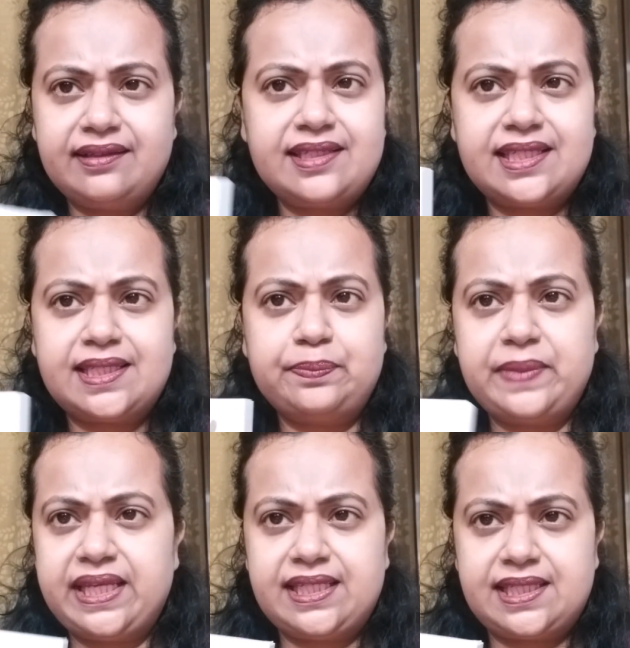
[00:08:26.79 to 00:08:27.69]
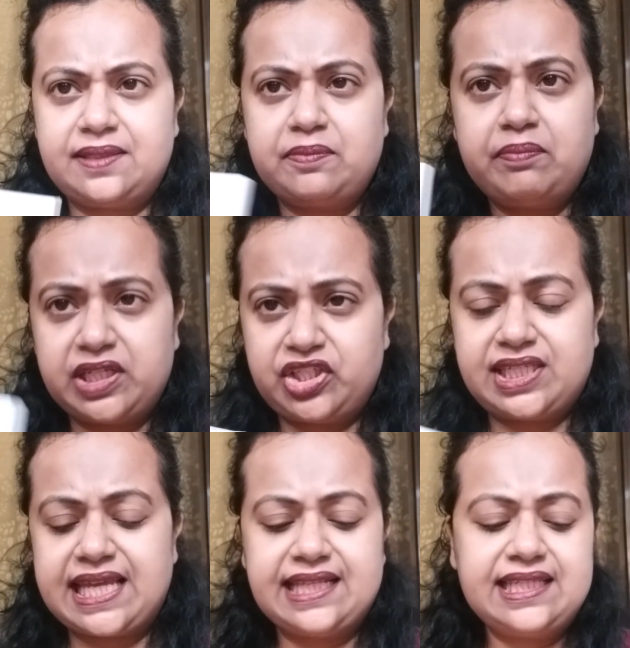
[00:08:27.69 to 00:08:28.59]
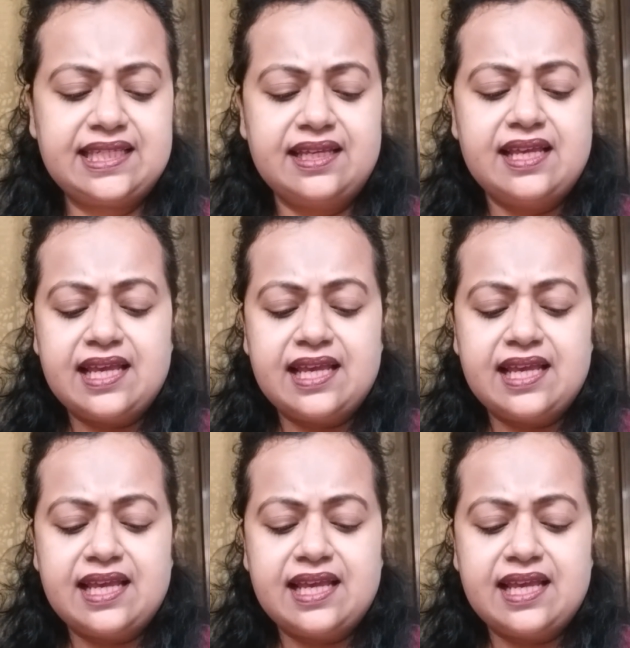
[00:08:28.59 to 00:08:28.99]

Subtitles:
this makes much sense.